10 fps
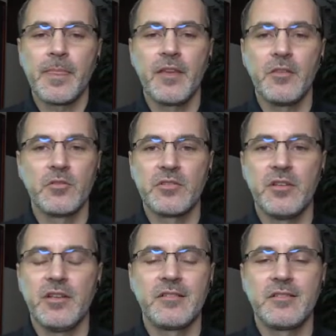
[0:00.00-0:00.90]

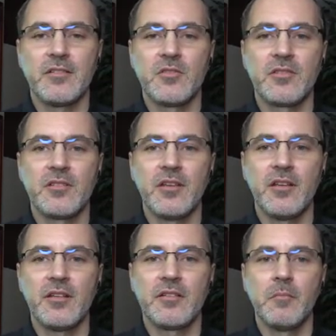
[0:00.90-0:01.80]

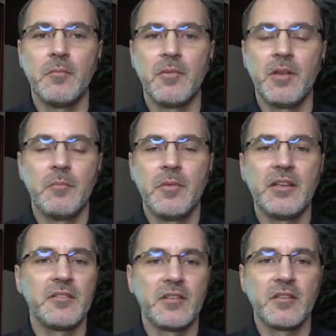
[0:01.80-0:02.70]
An
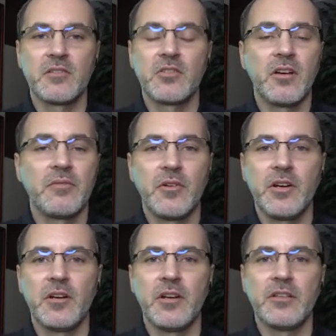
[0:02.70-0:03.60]
amazing
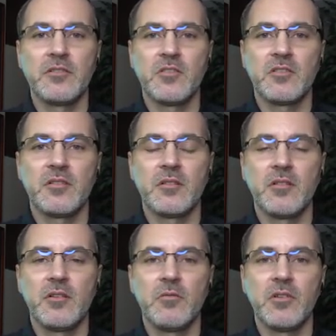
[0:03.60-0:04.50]
software. It's just
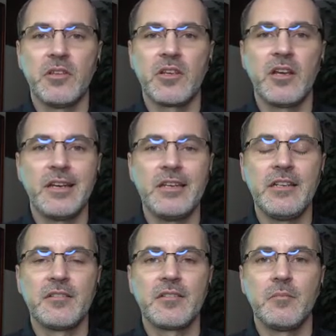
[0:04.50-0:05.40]
you really kind of
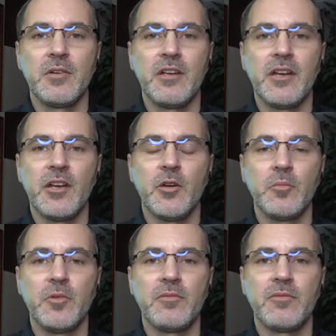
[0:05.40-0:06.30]
need somebody to
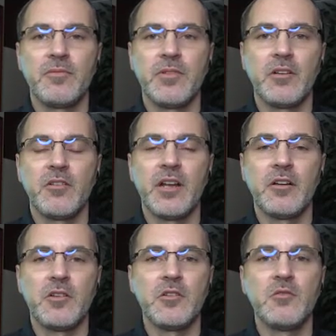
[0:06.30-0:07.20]
help you figure it
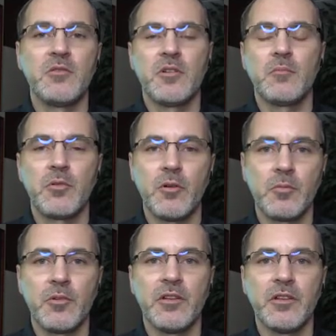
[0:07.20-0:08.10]
out and use it
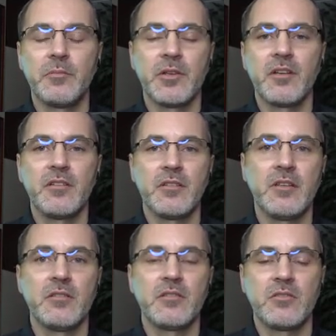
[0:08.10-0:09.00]
appropriately, because it
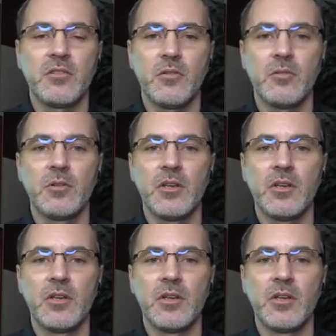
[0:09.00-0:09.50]
is so